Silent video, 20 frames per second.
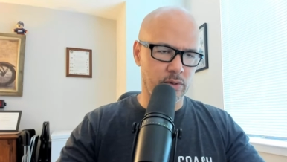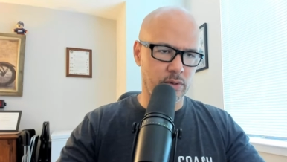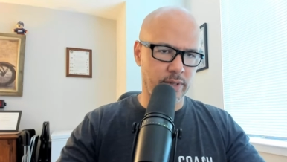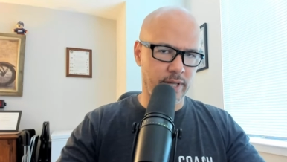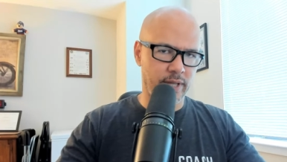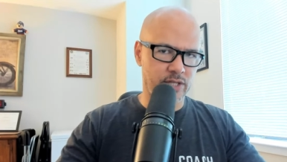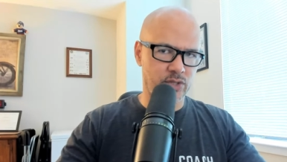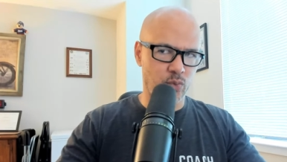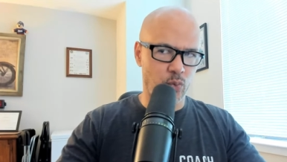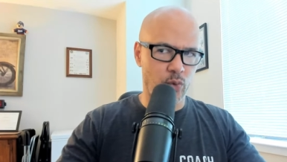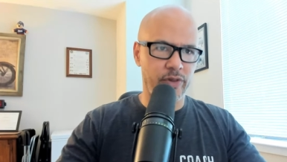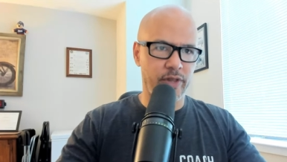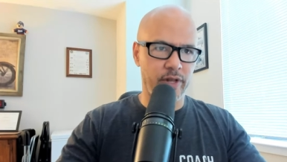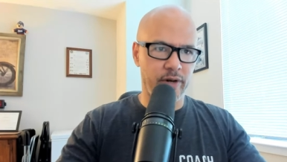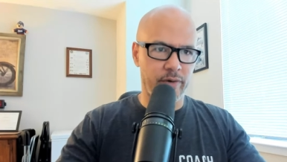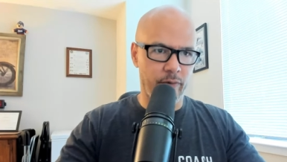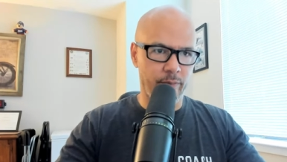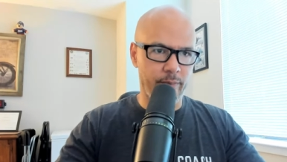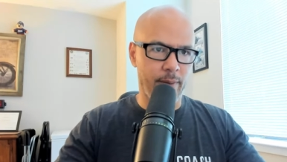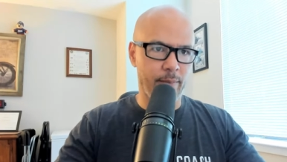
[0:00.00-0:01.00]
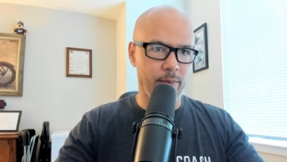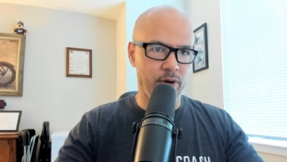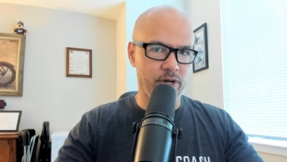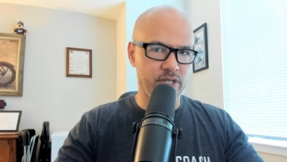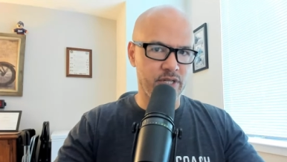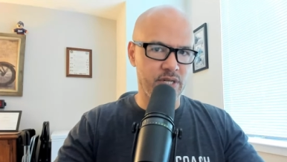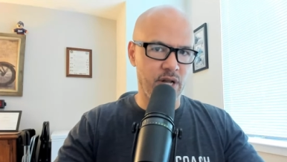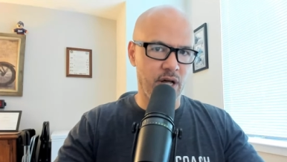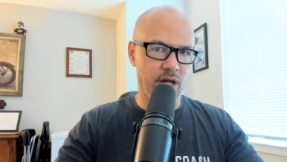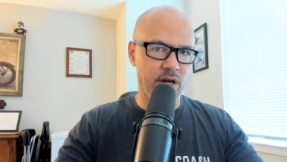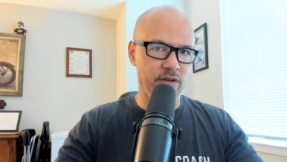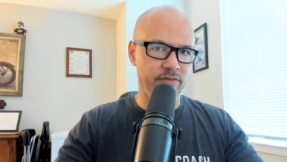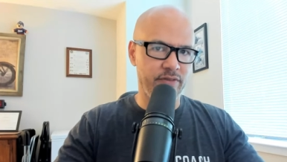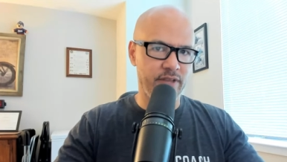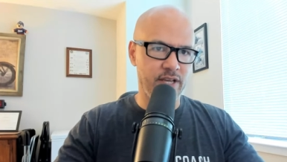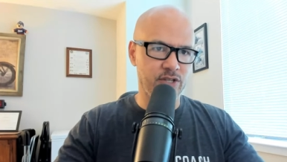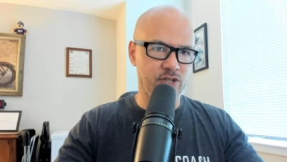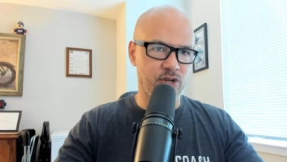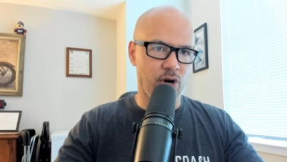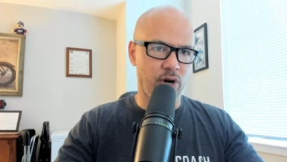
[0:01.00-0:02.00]
that's one thing to remember is none of
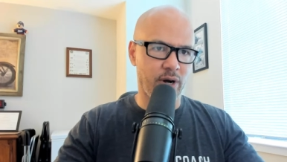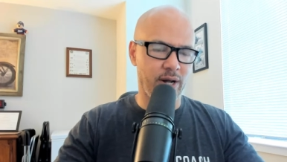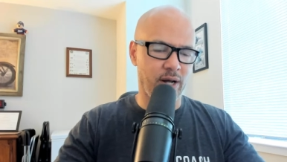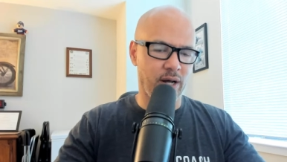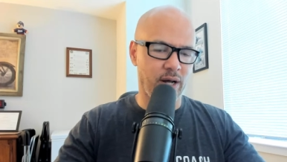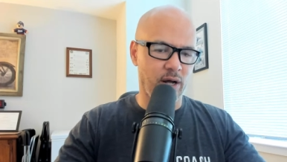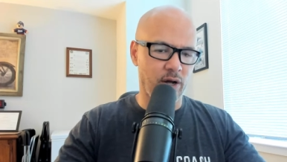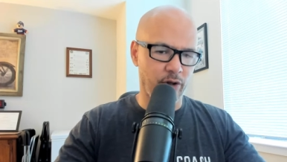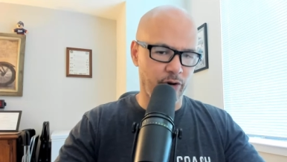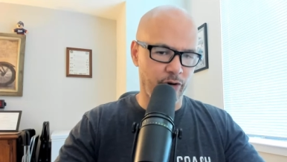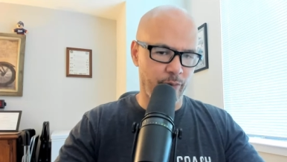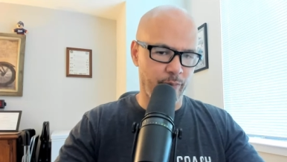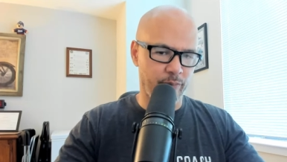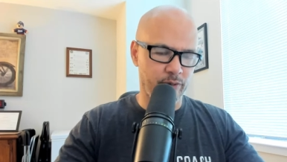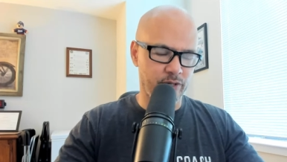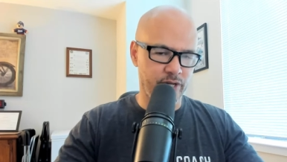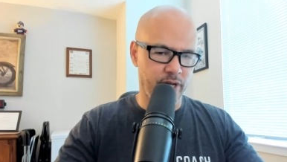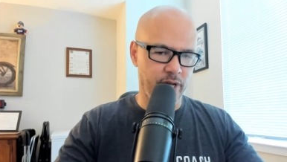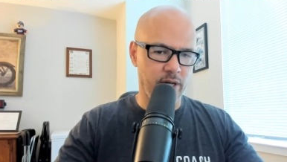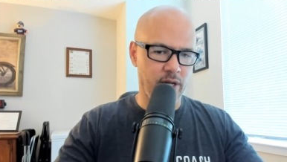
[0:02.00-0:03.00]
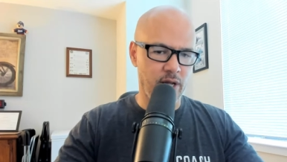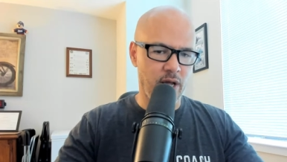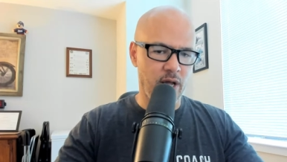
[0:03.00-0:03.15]
these are 100%